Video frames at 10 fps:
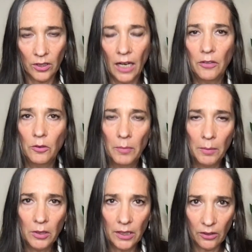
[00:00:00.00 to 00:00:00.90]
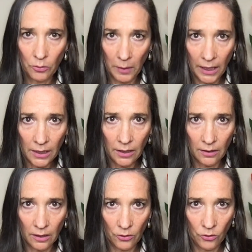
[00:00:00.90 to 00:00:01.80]
And I remember
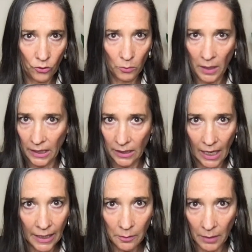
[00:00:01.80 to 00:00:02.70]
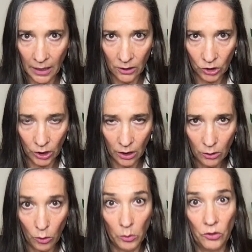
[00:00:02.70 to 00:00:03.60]
explaining this to my line manager,
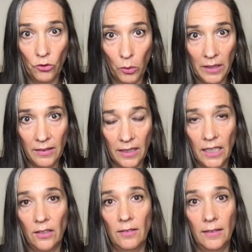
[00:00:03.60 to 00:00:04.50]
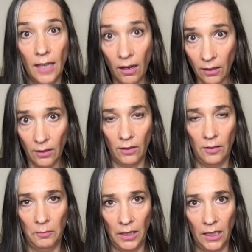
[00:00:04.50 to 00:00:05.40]
who was 20 years younger
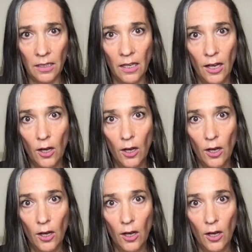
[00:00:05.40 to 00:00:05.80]
than me,